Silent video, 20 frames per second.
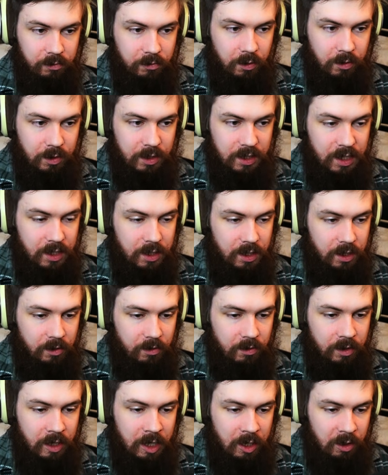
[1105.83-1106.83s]
loaded in
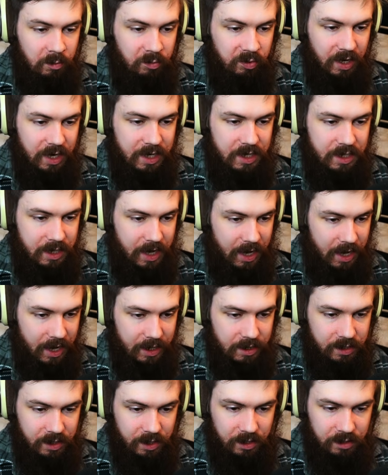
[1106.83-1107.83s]
here, but I can
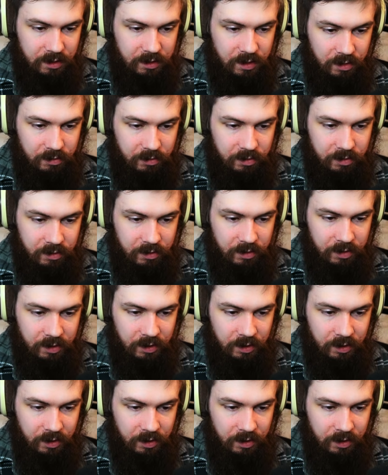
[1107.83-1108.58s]
add another.